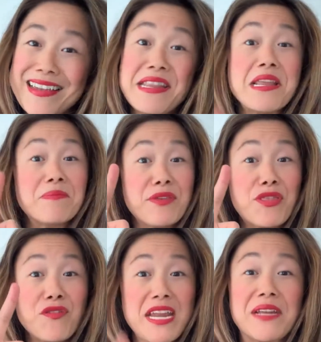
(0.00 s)
Number
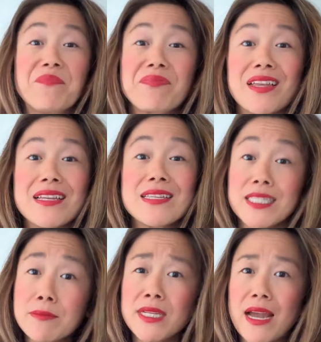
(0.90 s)
3,
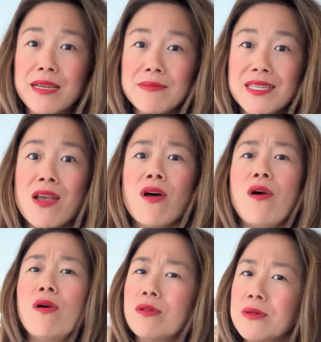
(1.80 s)
something
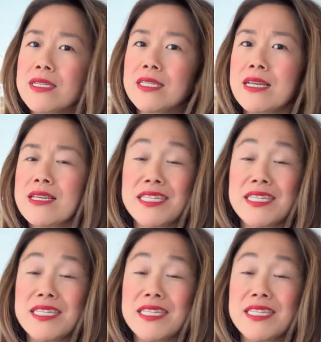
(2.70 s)
always